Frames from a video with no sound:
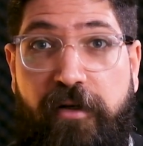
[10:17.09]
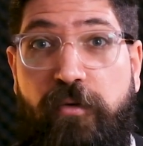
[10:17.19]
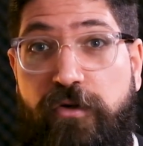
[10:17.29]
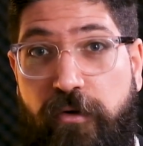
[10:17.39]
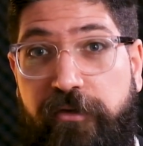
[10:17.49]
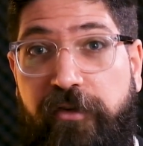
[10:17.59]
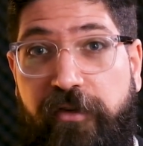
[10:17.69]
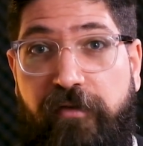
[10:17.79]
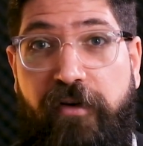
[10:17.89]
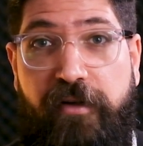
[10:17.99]
which consists
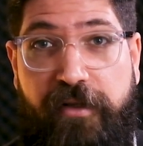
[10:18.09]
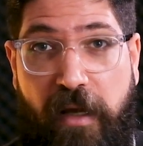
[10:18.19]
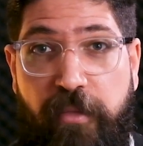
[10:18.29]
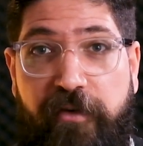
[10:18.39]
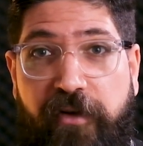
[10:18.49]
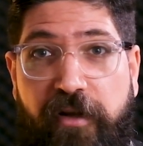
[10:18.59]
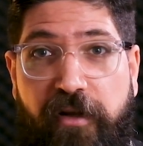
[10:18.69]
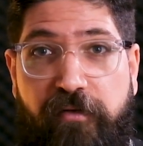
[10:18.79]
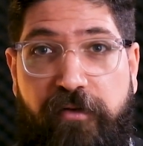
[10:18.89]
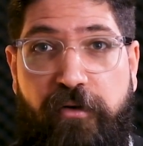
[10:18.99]
of 10%
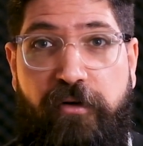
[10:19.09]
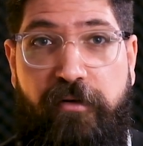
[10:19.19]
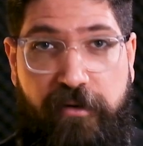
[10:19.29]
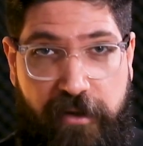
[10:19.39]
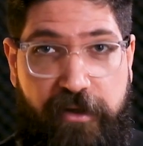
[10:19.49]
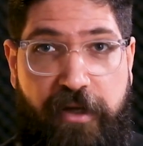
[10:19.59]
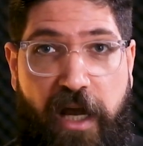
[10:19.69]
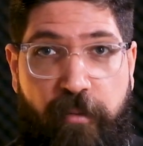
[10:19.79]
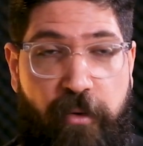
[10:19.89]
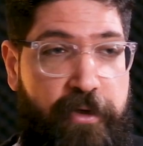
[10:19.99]
of your
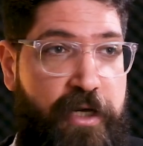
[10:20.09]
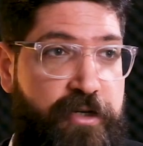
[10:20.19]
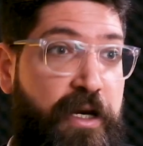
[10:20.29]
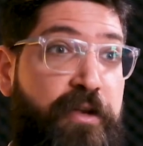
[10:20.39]
entire population,